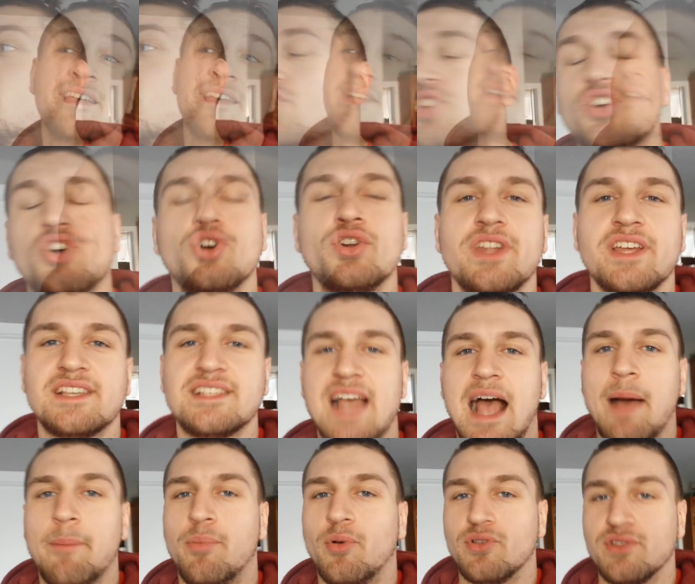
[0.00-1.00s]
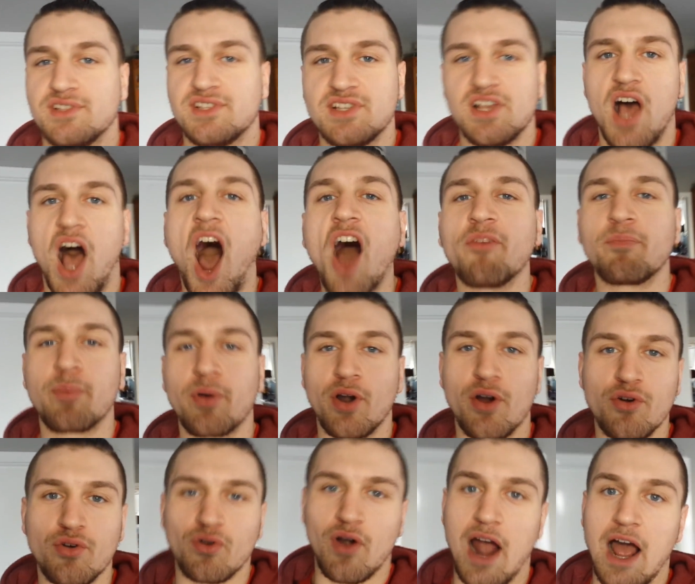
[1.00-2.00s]
Good examples of
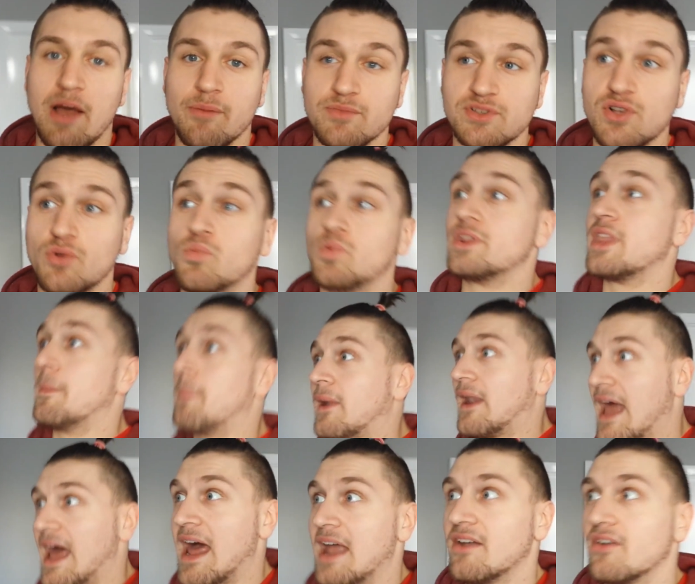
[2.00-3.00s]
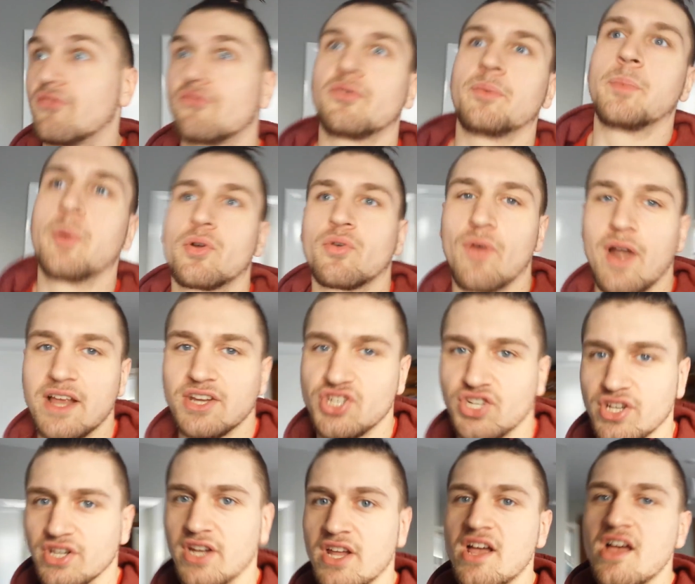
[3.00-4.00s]
programs with a plan for
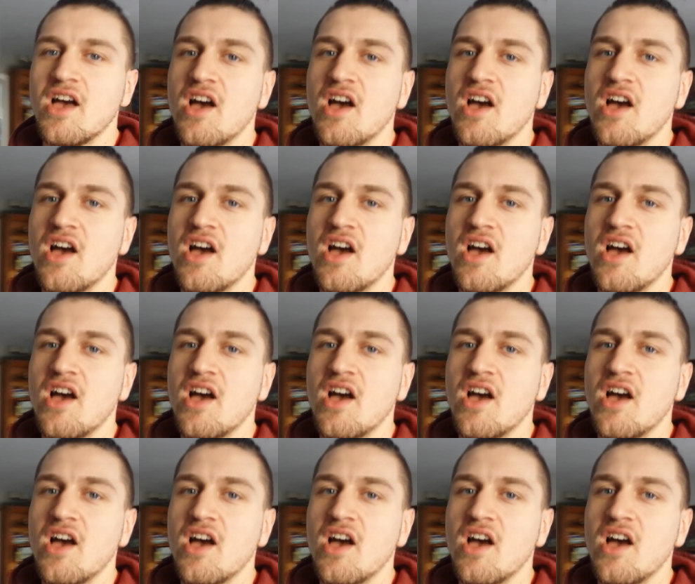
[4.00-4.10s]
progression.